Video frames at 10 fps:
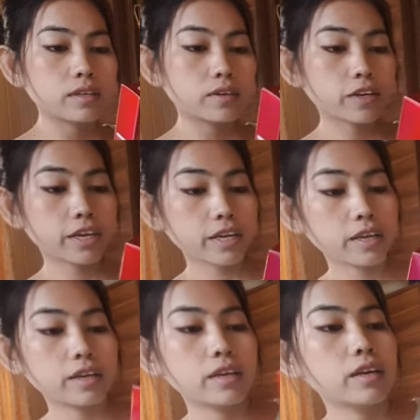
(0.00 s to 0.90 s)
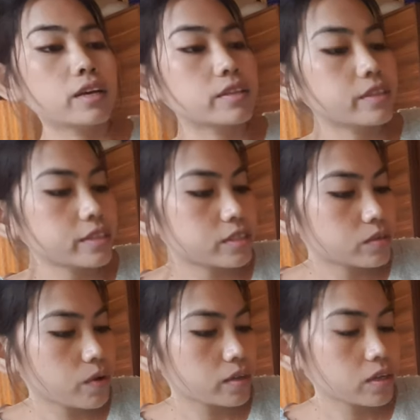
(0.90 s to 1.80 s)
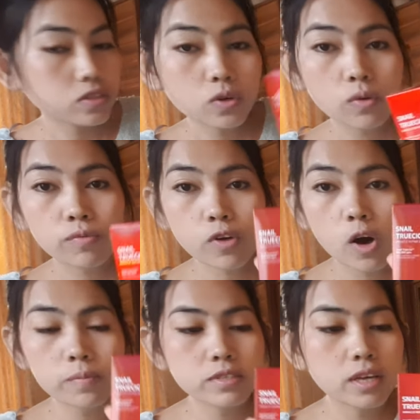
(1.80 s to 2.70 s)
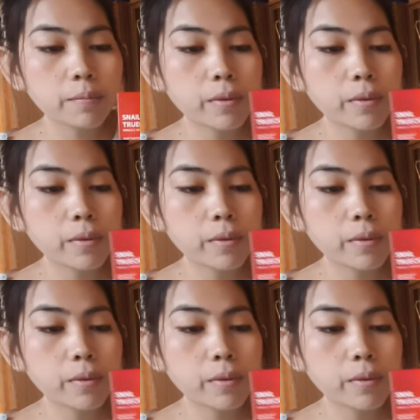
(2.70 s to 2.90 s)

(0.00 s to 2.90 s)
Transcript: Okay, this one also from Some